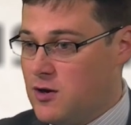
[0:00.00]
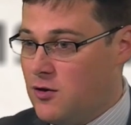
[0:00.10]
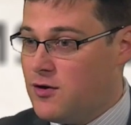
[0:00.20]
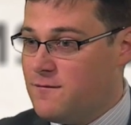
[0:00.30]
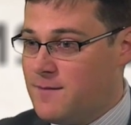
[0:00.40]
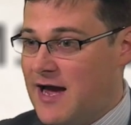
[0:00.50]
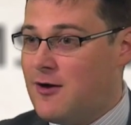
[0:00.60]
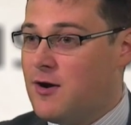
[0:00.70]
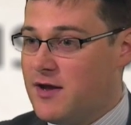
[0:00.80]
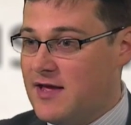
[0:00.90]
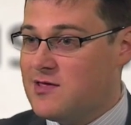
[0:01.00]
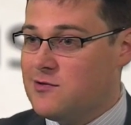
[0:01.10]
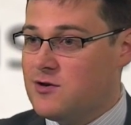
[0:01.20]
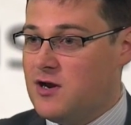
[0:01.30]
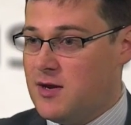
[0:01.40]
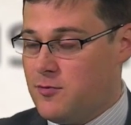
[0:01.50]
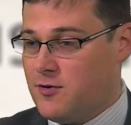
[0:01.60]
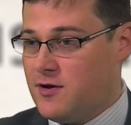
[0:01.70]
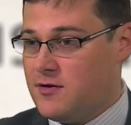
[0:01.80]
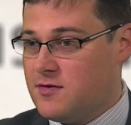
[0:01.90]
lot of power against lookalike
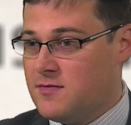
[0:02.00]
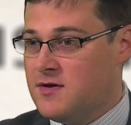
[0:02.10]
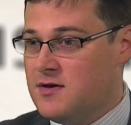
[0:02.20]
products.